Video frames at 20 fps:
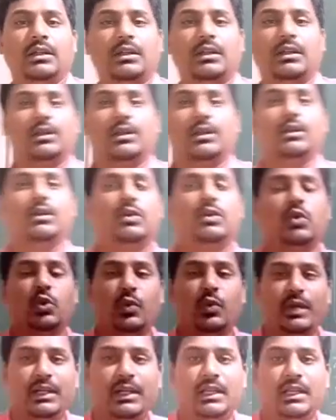two-way
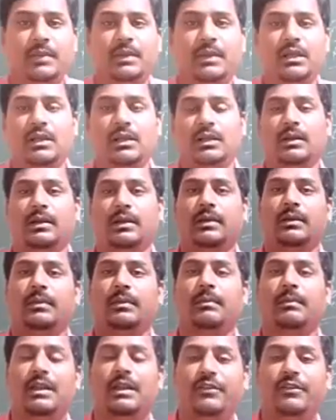table,
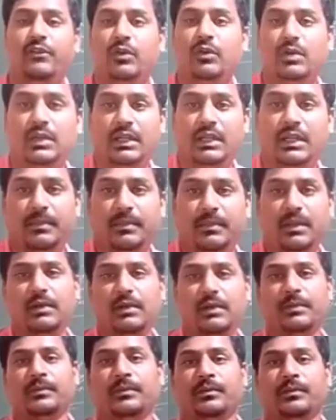manifold table.
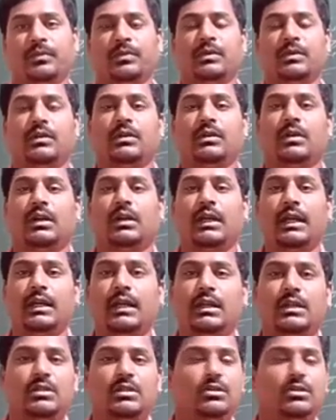Okay,
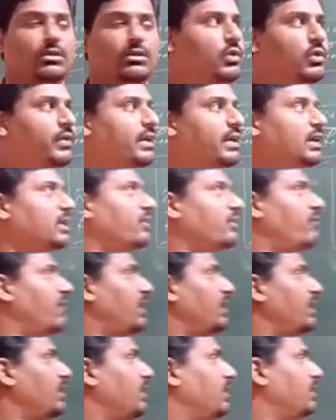so two-way where
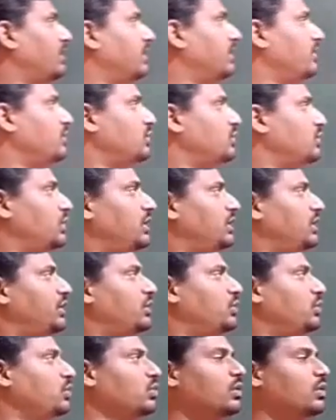it gives only
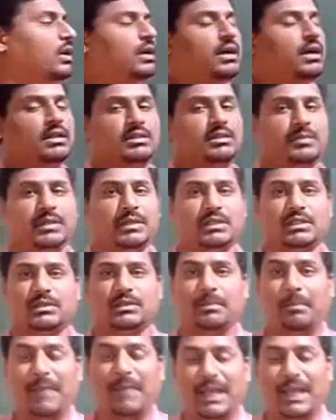two aspects:
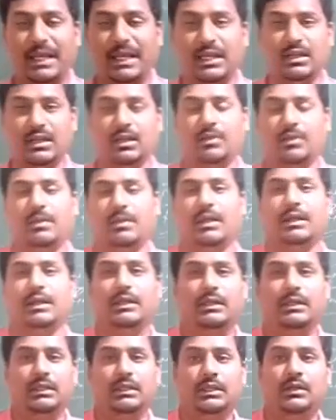married, unmarried,
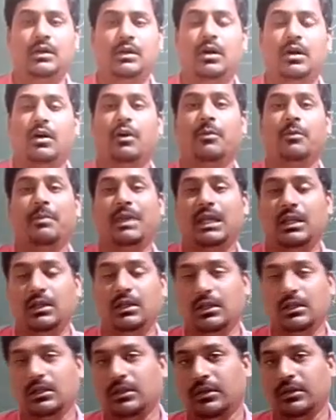or male,
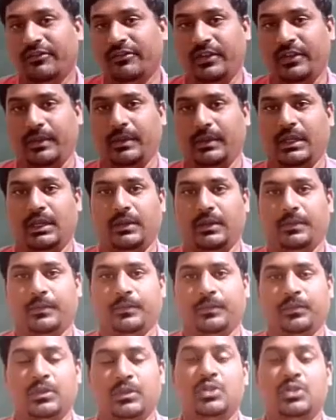female.
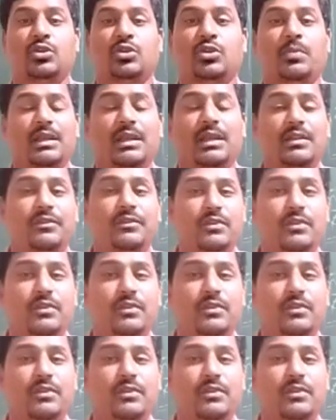So manifold,